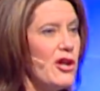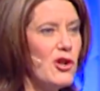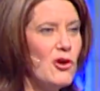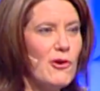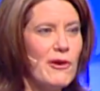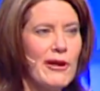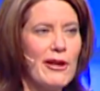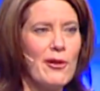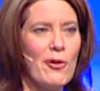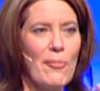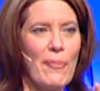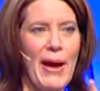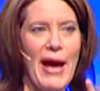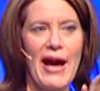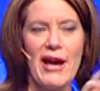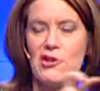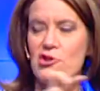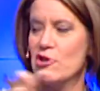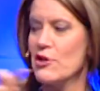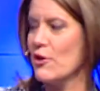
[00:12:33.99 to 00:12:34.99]
You can
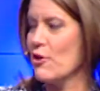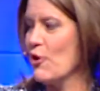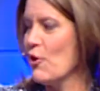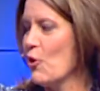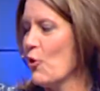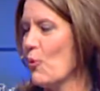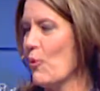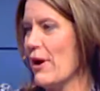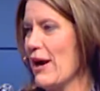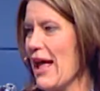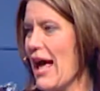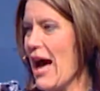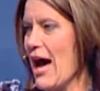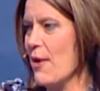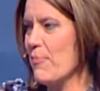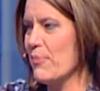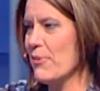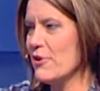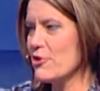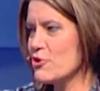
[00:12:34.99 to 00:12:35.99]
imagine what
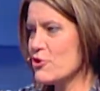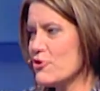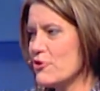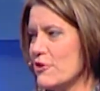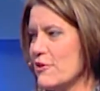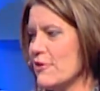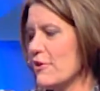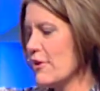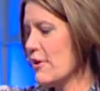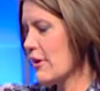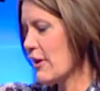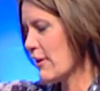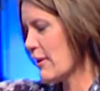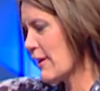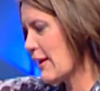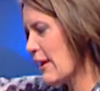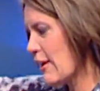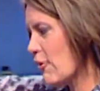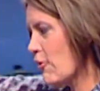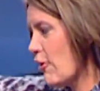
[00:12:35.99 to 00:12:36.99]
happens to
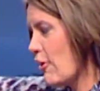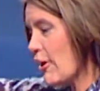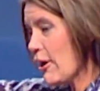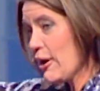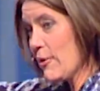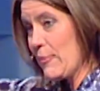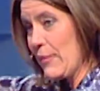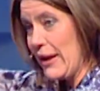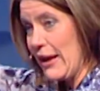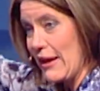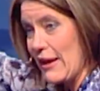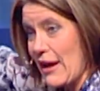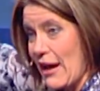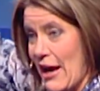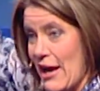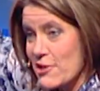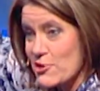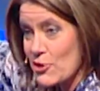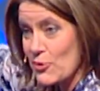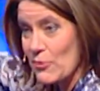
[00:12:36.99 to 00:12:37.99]
the economy
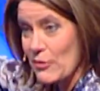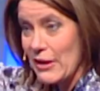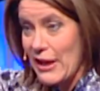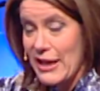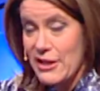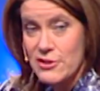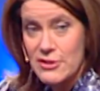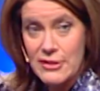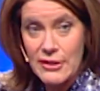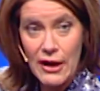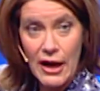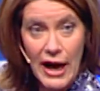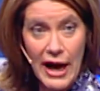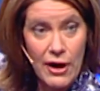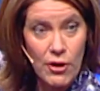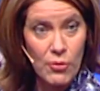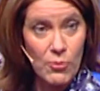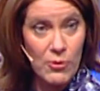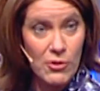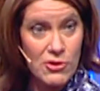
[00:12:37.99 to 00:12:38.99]
as it relates to
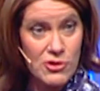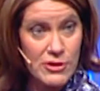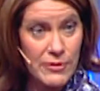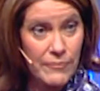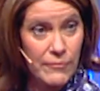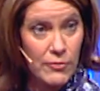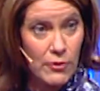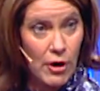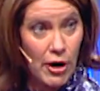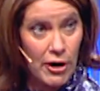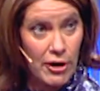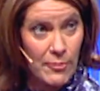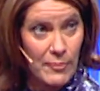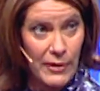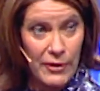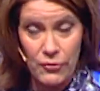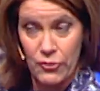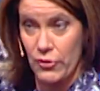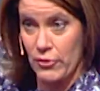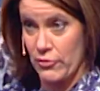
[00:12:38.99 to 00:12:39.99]
idol worship for Artemis.